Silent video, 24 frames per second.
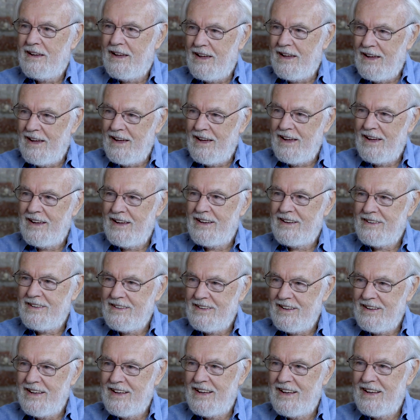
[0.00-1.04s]

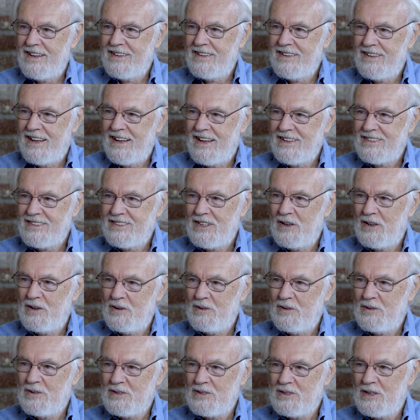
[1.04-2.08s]
And
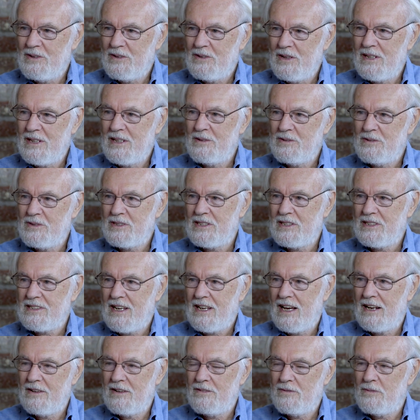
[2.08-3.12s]
so then there was this
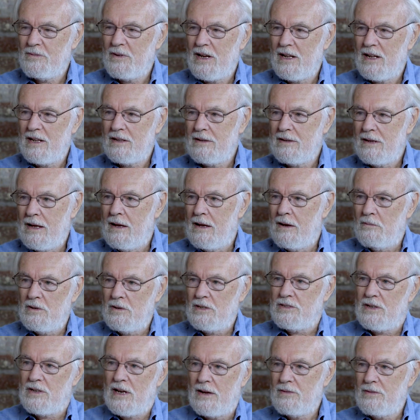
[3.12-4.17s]
kind of, well,
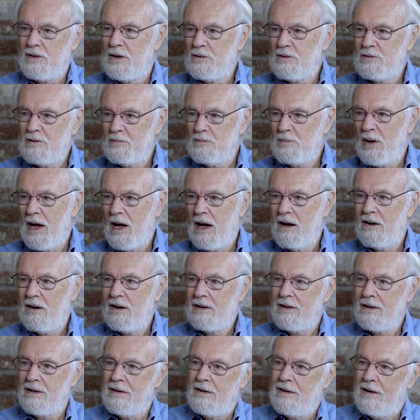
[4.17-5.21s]
we should have local
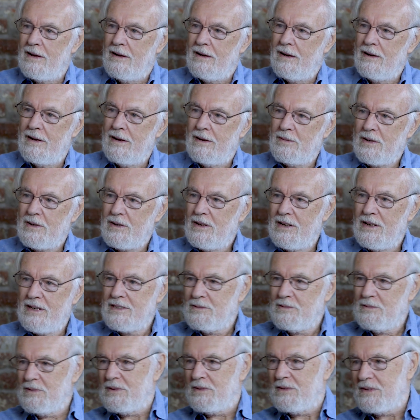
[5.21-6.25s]
power
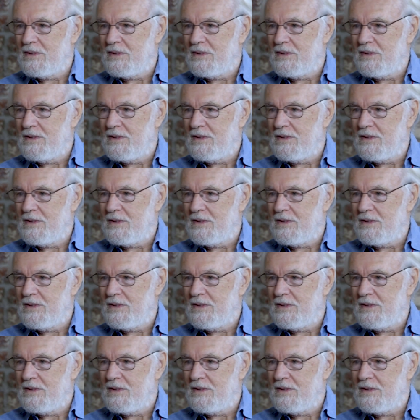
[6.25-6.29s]
because,